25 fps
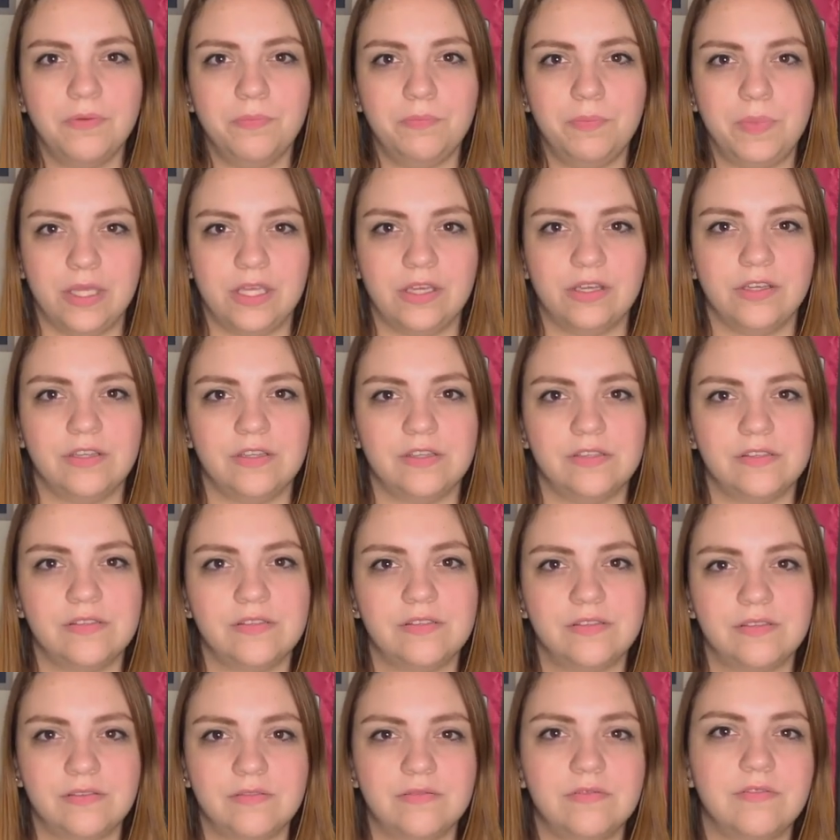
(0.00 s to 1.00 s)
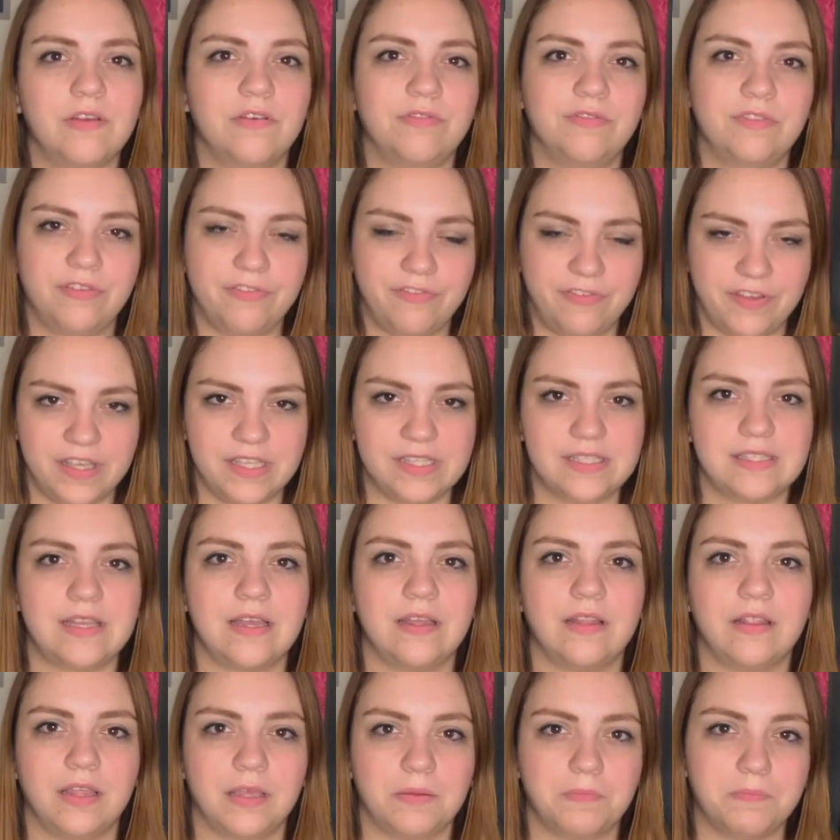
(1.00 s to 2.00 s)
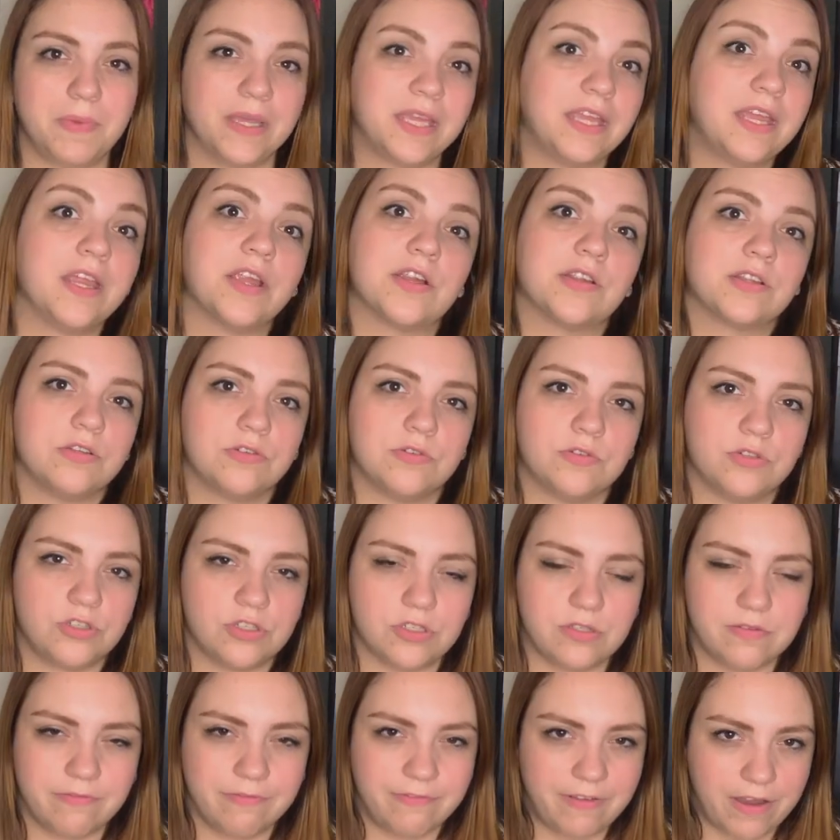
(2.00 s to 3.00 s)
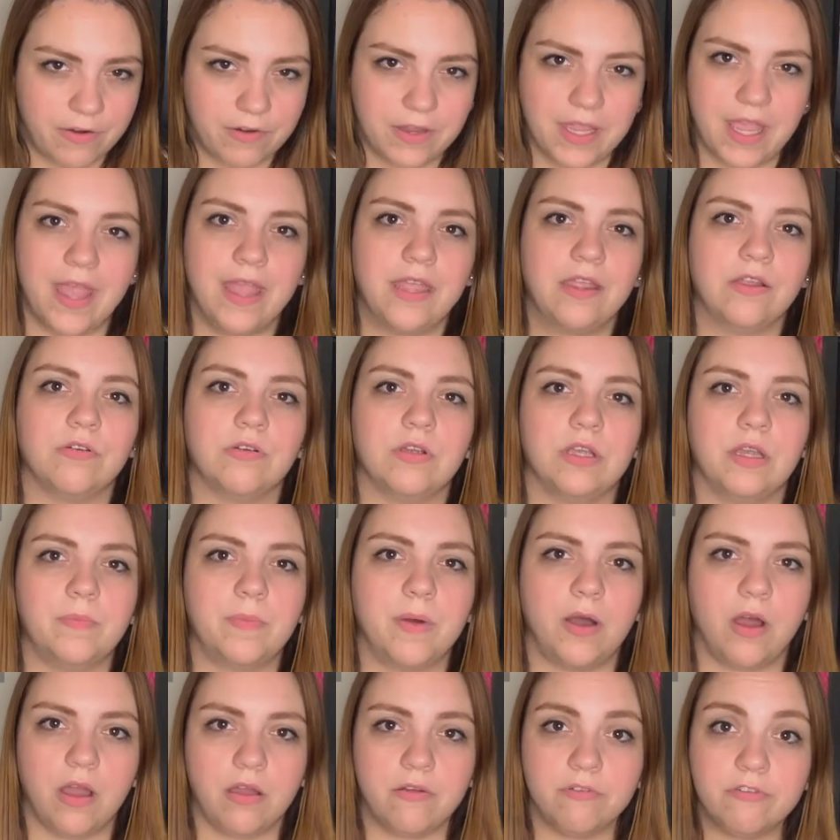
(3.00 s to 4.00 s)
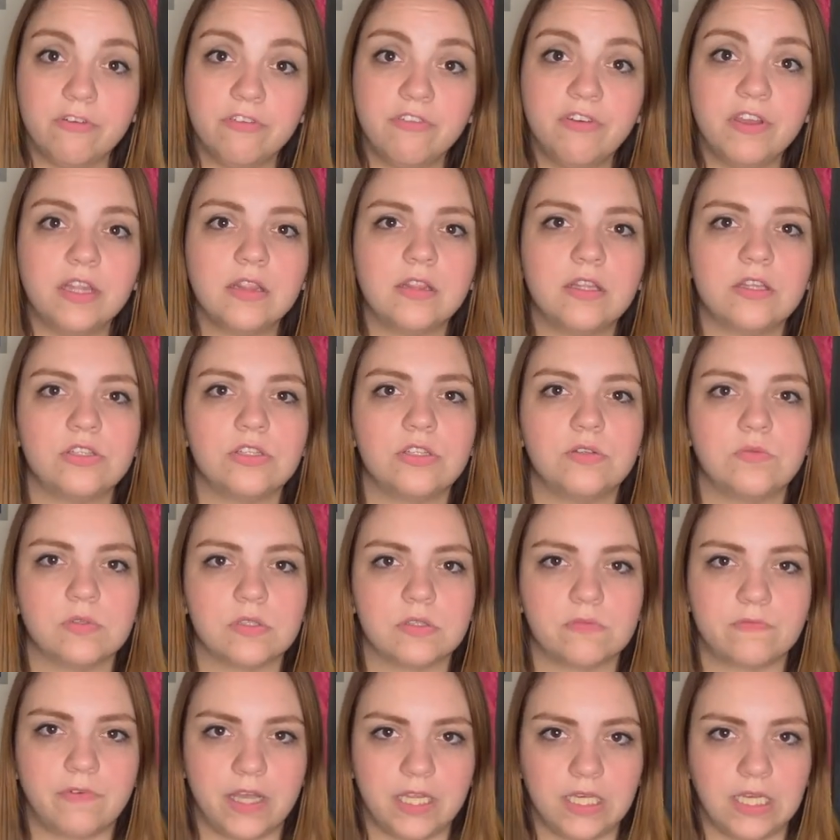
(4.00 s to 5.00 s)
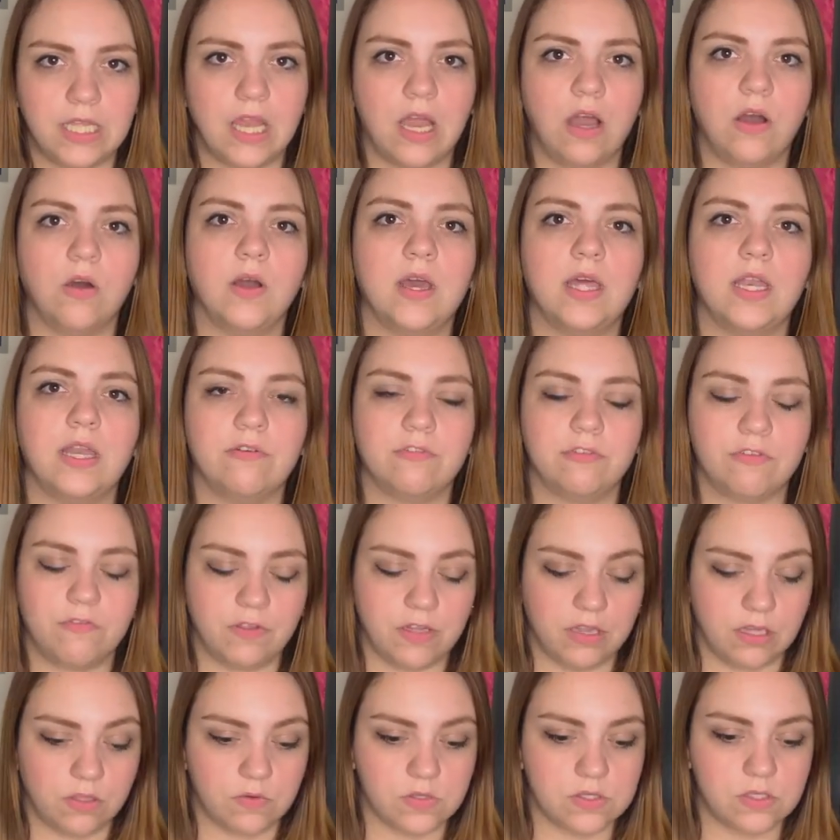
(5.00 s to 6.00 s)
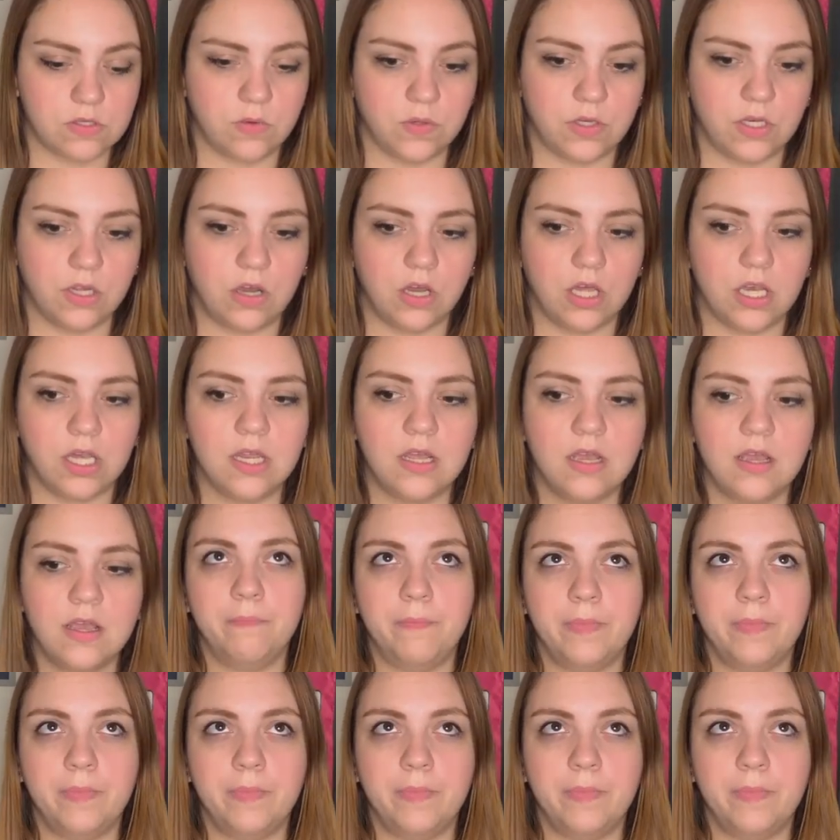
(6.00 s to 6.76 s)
because of the things that, like, my character was just very angry about everything that she was finding out and everything that was going on,